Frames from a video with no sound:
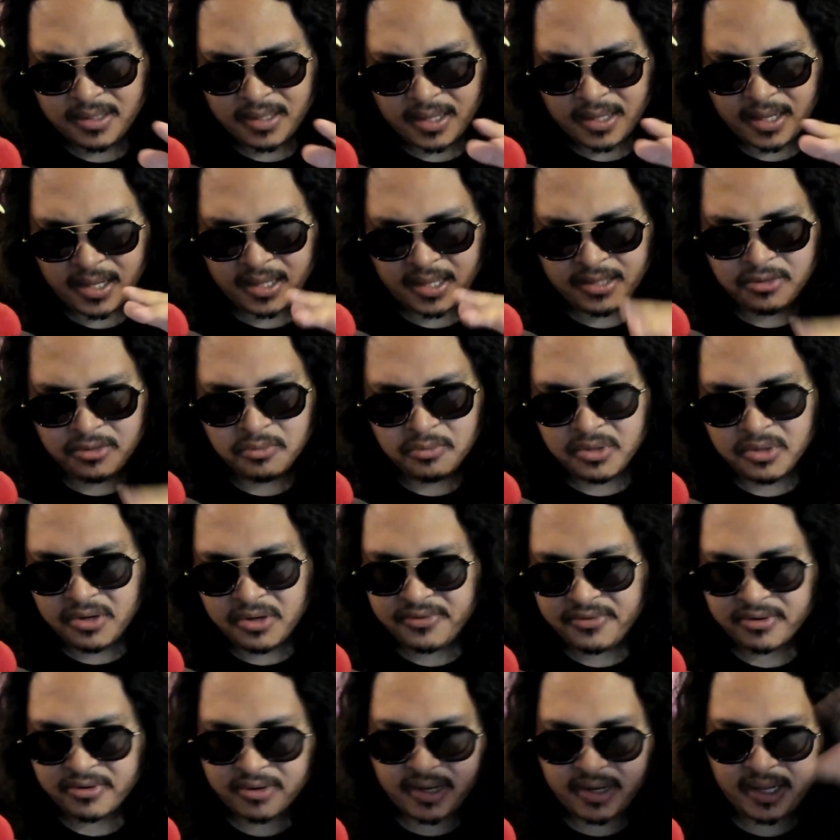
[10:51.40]
and you move
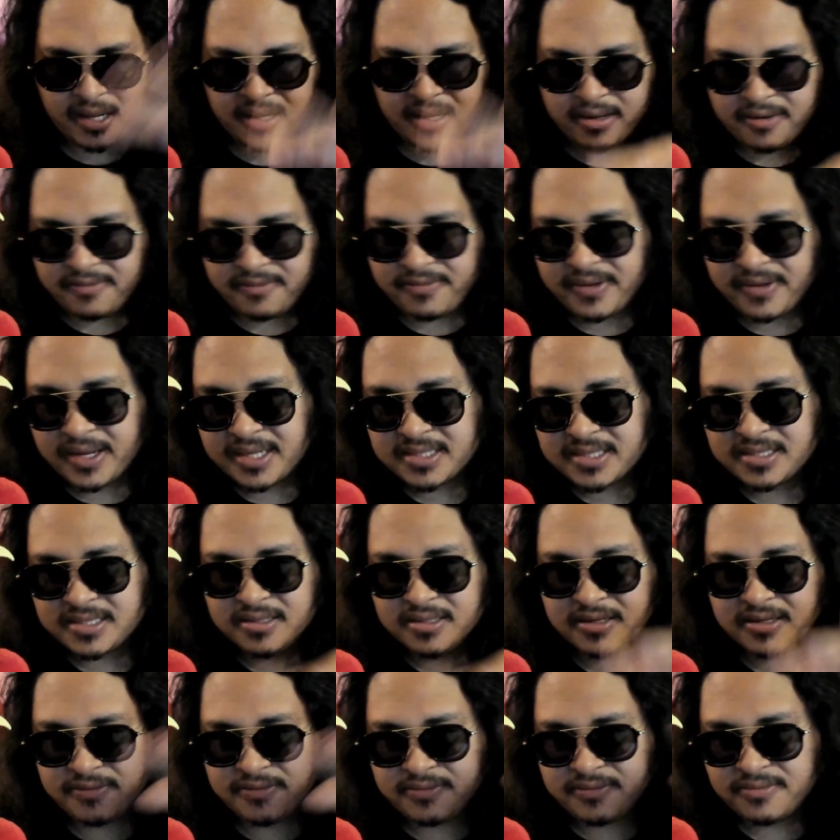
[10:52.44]
your hand fast
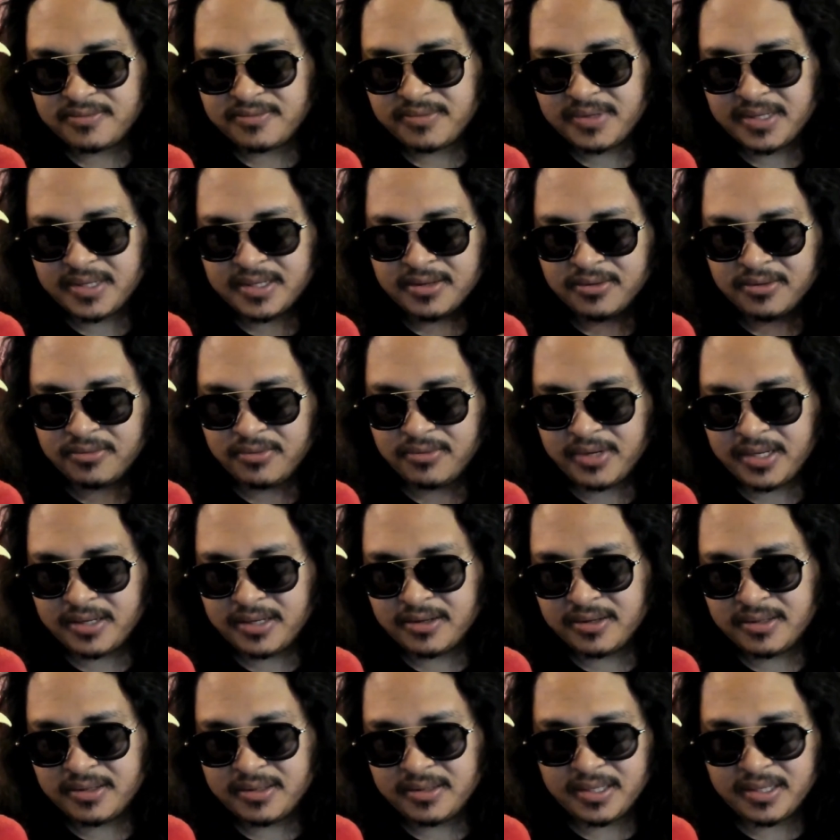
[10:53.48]
enough, in
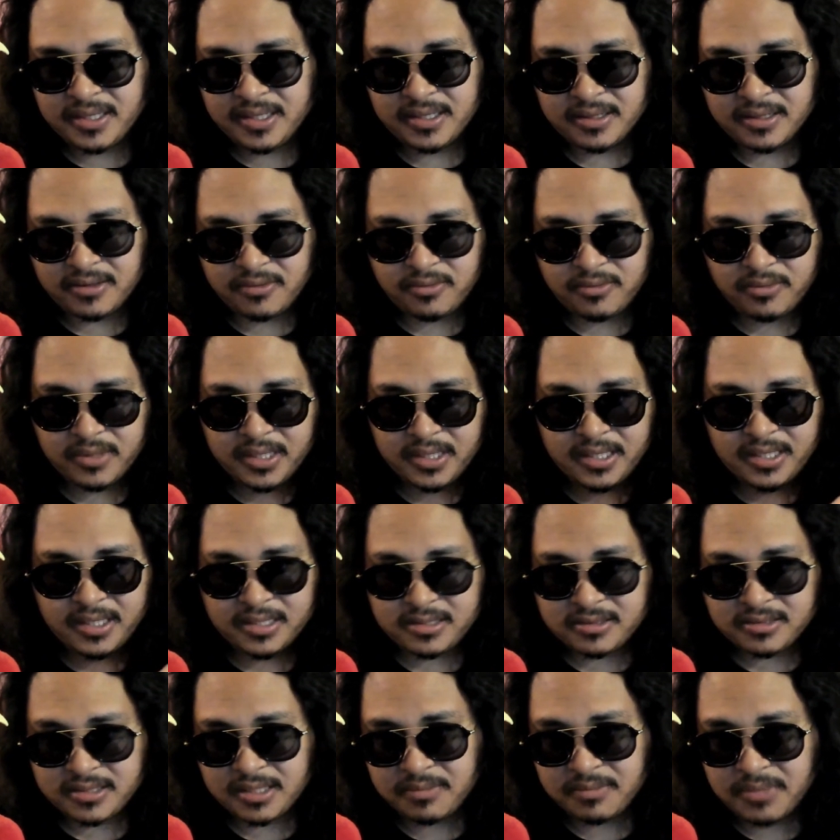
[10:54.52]
an
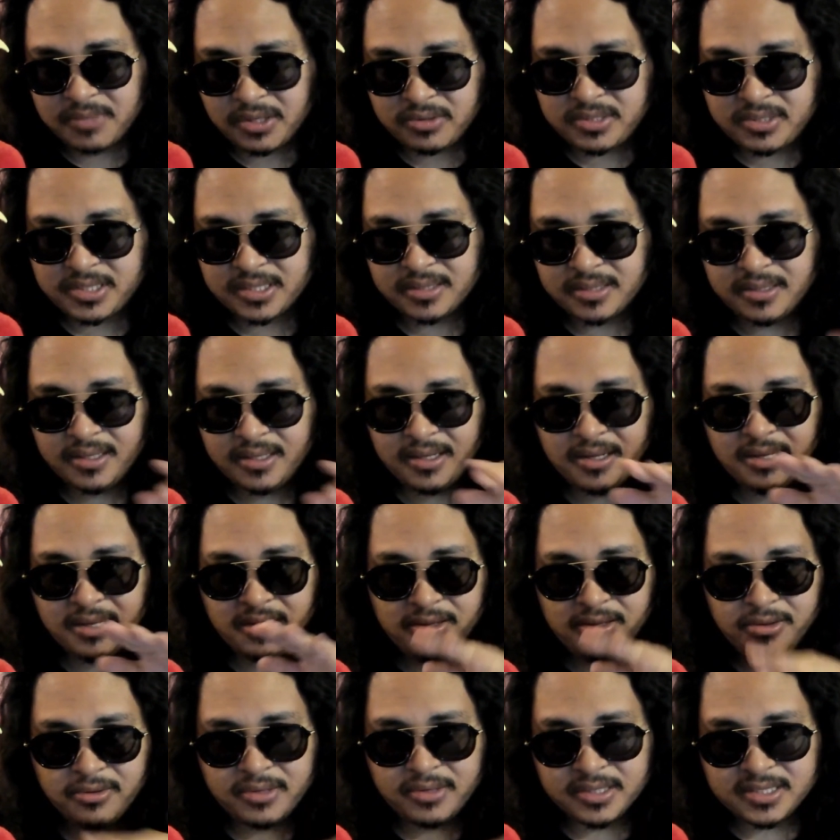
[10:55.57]
interesting motion,
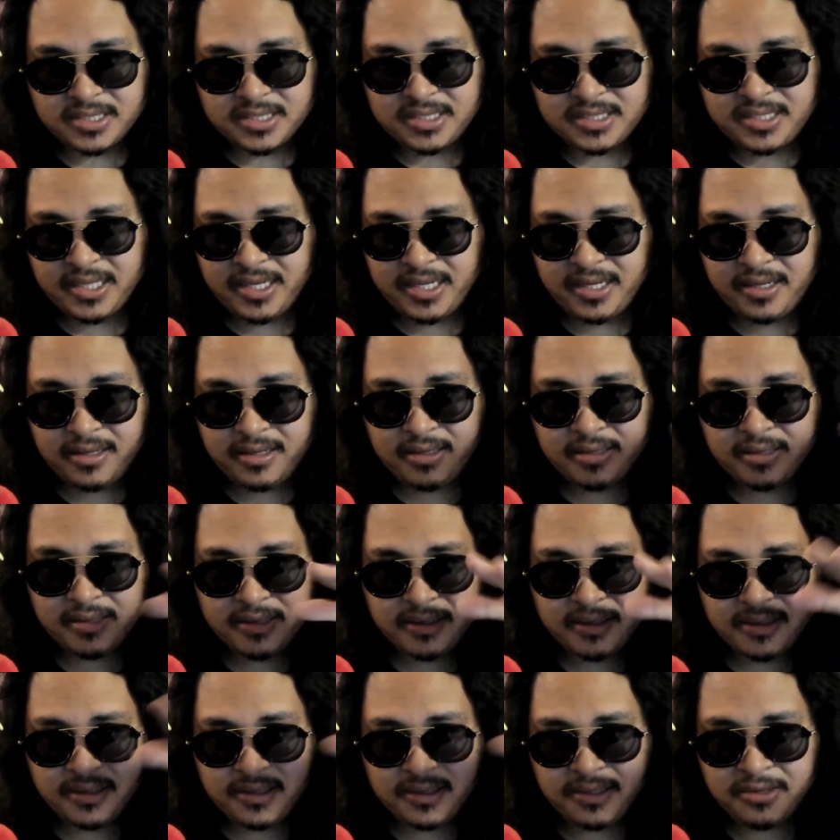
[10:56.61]
you can see
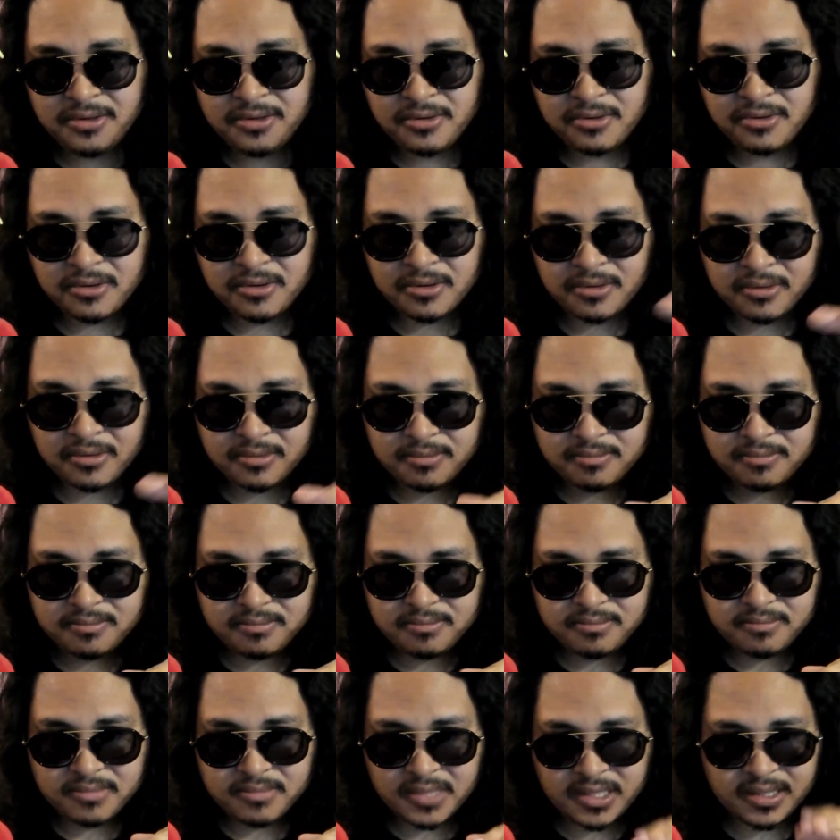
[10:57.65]
your
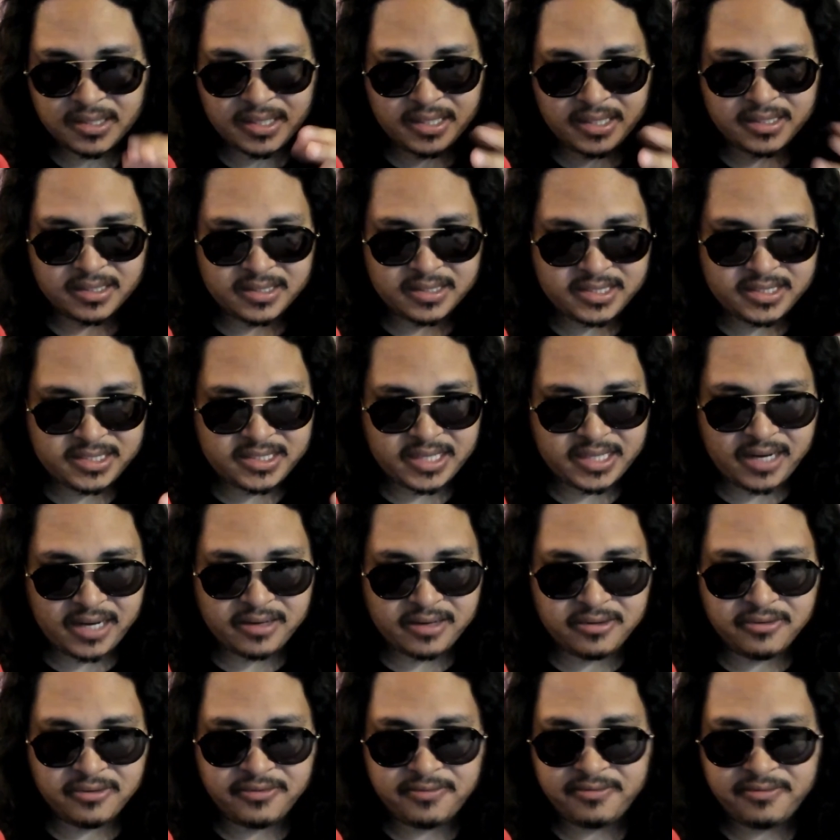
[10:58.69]
like a
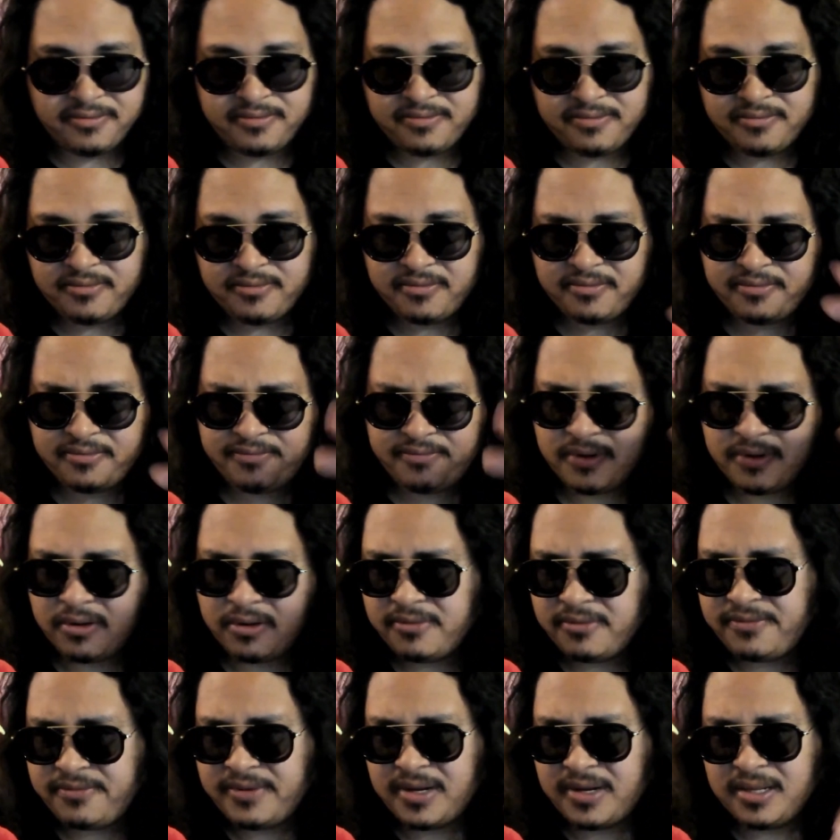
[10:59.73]
shadow
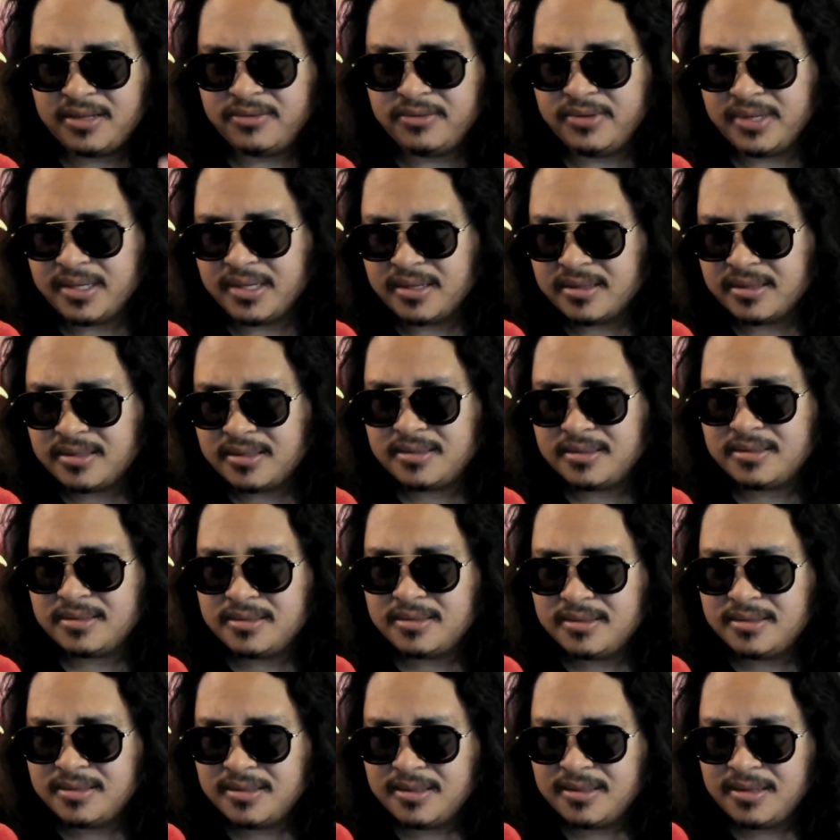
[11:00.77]
following it.
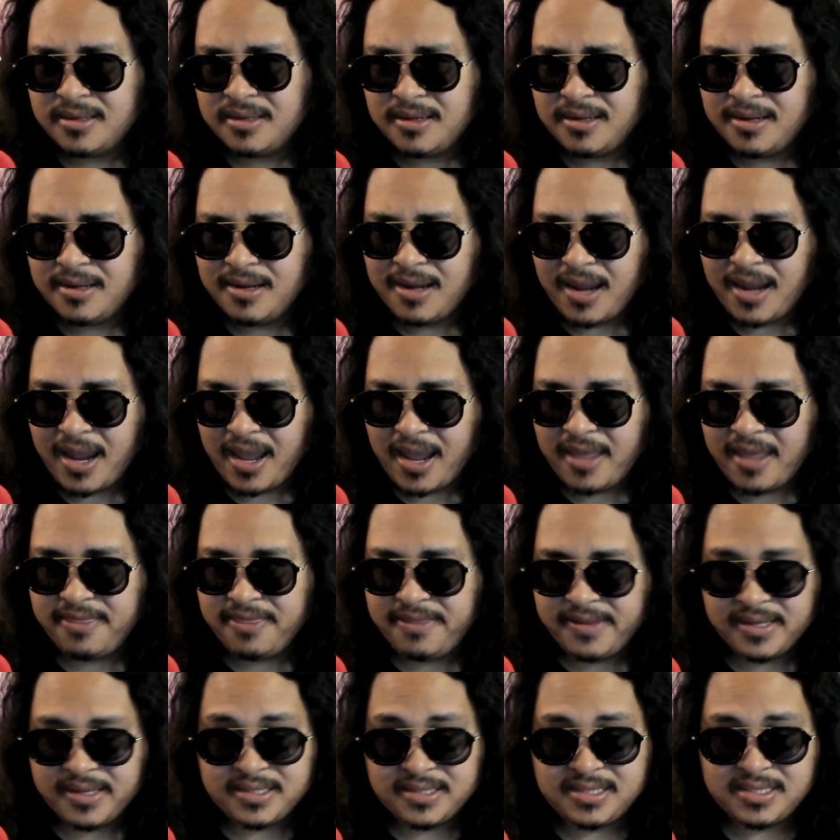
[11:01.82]
And
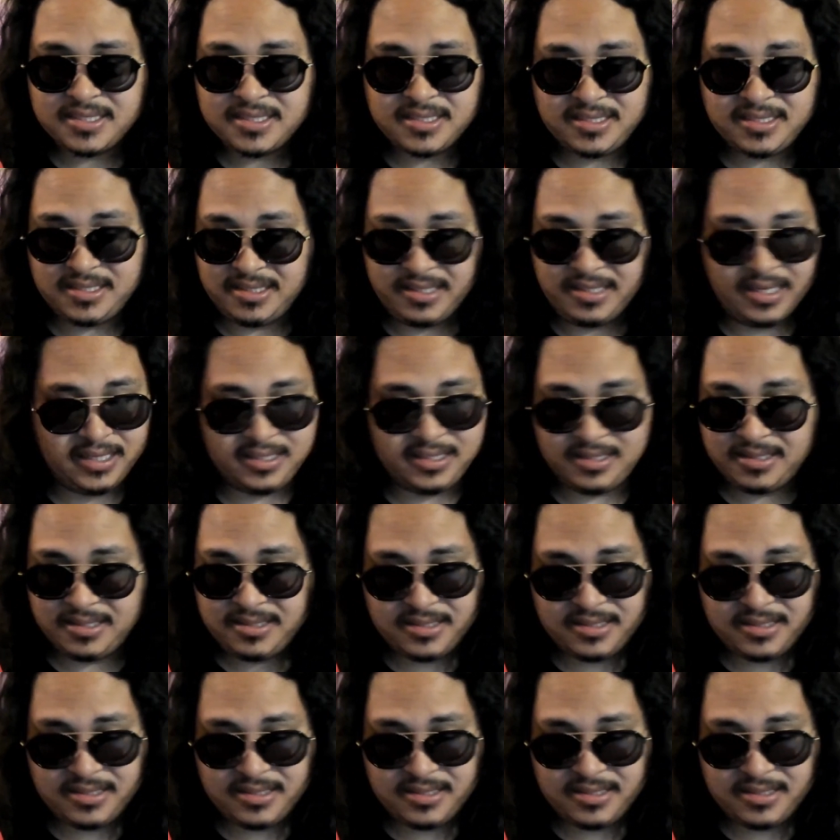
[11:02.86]
this is it's